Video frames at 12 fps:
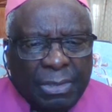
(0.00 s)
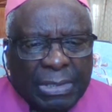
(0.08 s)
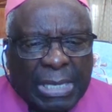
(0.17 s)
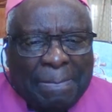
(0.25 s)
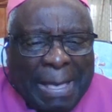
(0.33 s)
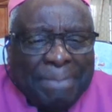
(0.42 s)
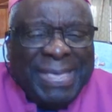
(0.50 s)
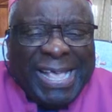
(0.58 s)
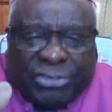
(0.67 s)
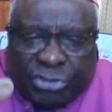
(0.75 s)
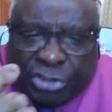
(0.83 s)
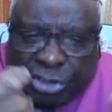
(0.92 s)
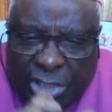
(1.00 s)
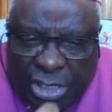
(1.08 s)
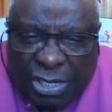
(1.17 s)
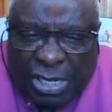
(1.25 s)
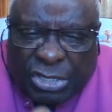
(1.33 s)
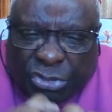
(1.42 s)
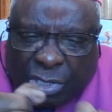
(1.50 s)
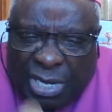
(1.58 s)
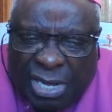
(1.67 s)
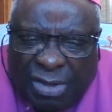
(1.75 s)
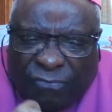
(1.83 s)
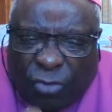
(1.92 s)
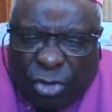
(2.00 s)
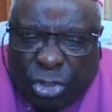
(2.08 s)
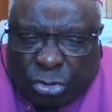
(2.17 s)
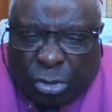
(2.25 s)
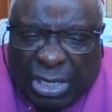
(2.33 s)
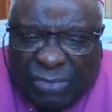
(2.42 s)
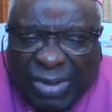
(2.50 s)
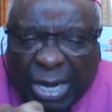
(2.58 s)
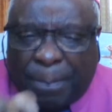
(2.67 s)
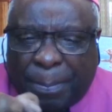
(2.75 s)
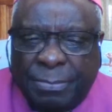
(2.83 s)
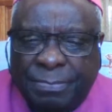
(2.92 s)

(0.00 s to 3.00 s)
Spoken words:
There might be a skill for you to develop.